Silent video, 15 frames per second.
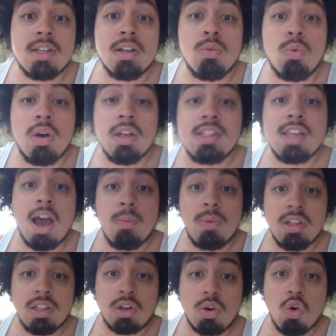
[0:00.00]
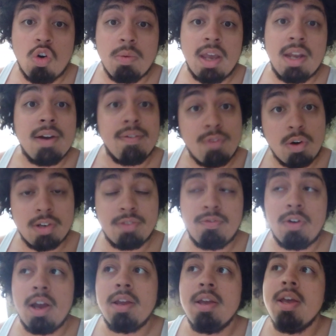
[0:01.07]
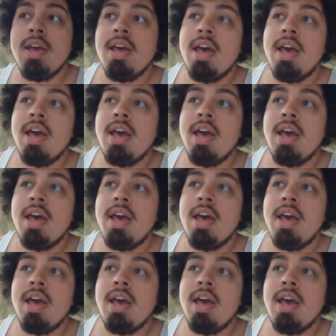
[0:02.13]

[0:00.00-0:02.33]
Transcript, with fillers: and the one time went to Cormier in their first fight,